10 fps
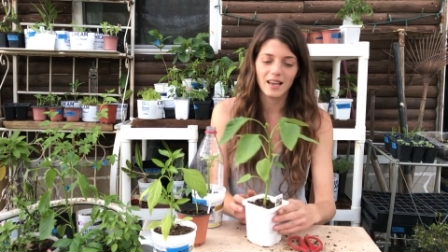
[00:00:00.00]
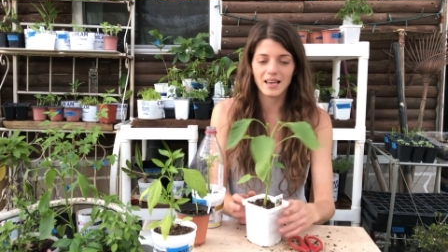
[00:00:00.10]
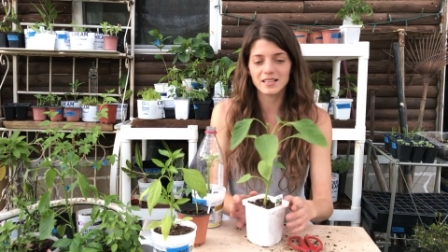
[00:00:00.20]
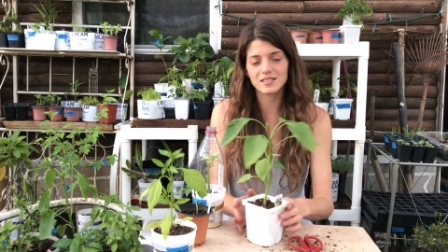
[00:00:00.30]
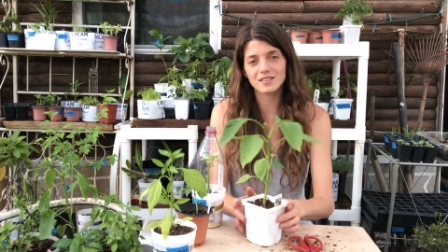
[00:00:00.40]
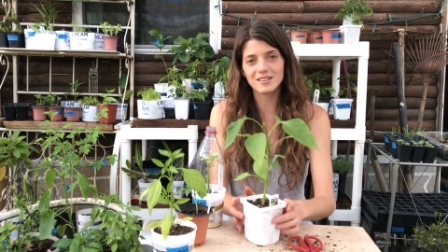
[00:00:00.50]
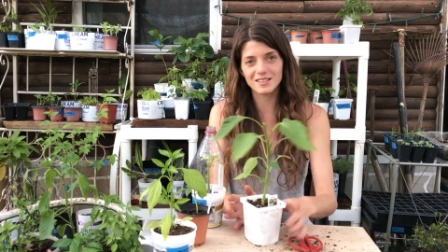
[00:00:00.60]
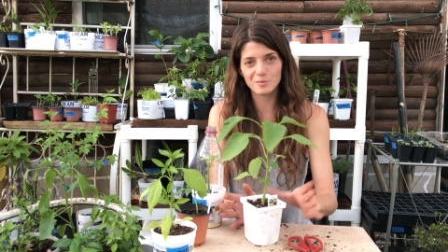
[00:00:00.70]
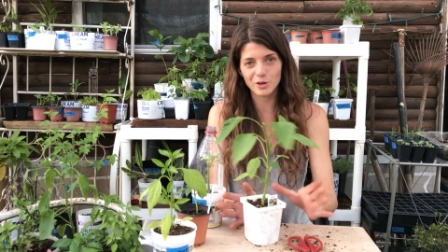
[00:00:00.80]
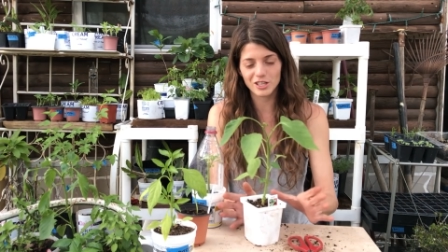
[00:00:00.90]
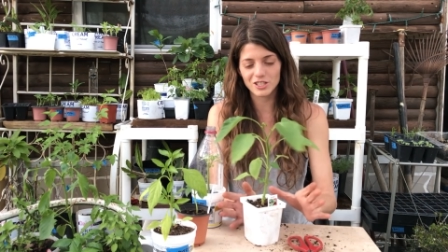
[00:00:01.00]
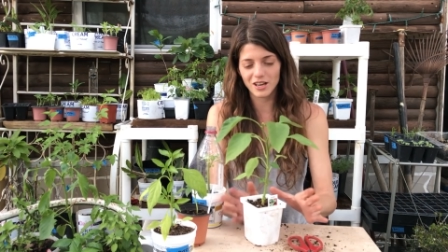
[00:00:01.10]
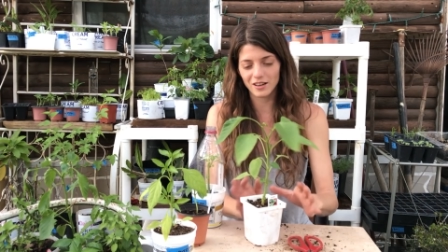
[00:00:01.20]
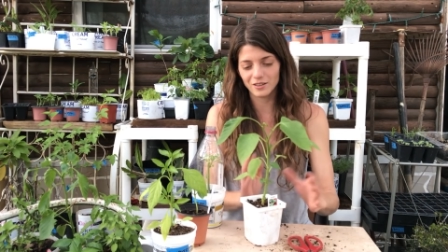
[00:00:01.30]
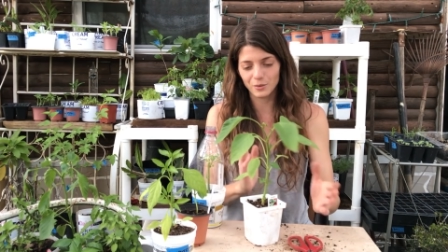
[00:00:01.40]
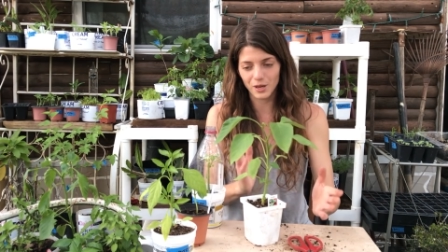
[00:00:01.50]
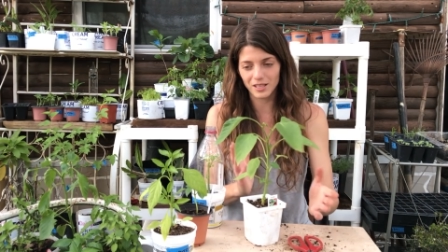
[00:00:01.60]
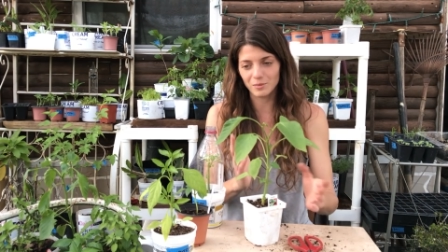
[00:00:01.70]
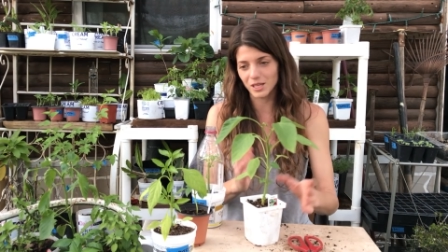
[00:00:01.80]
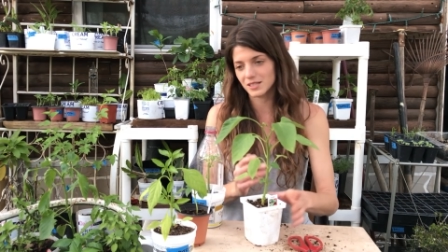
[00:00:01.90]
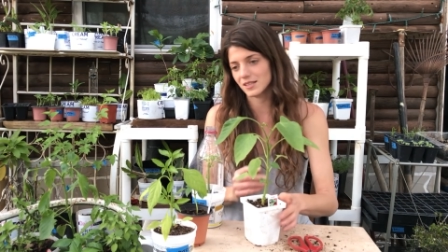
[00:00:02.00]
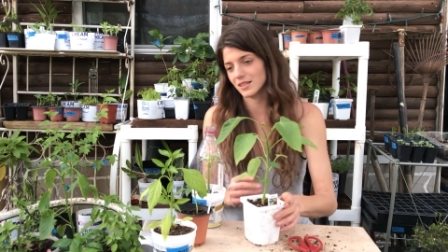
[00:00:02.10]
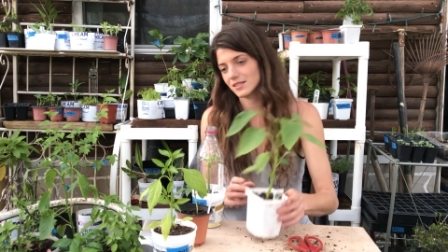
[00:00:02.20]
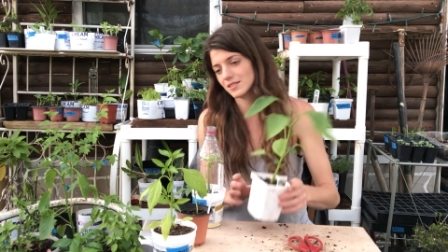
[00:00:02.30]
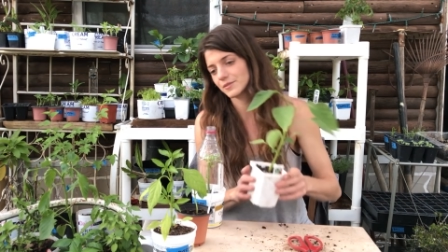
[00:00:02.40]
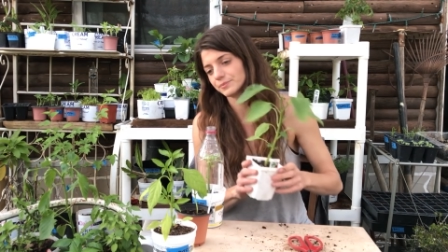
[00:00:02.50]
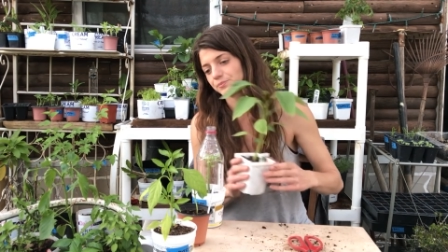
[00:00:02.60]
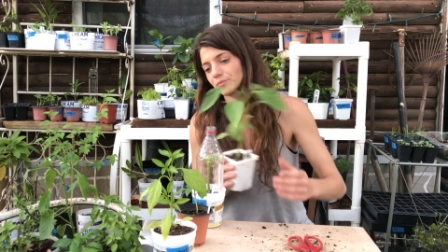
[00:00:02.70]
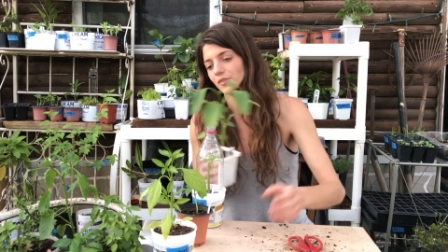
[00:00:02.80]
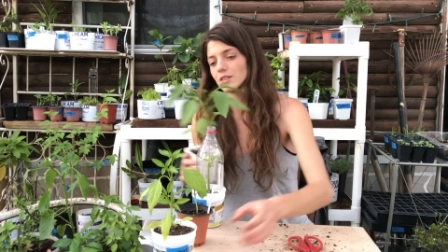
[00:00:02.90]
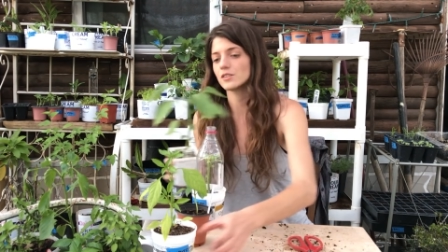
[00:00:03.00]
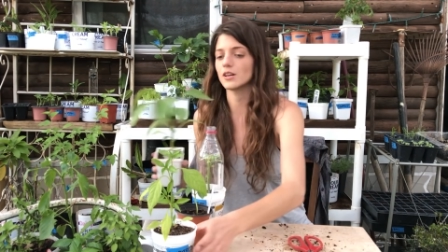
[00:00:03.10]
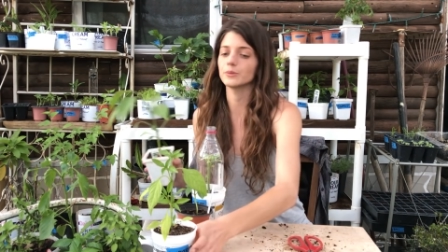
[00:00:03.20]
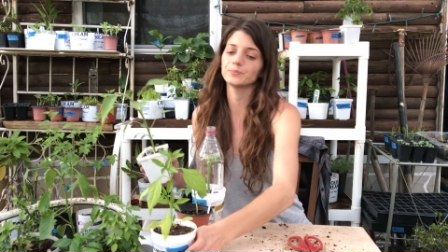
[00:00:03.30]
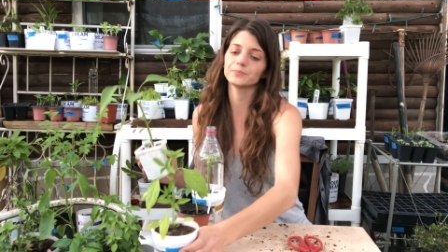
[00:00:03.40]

And it's starting to branch out in a way that makes sense. So.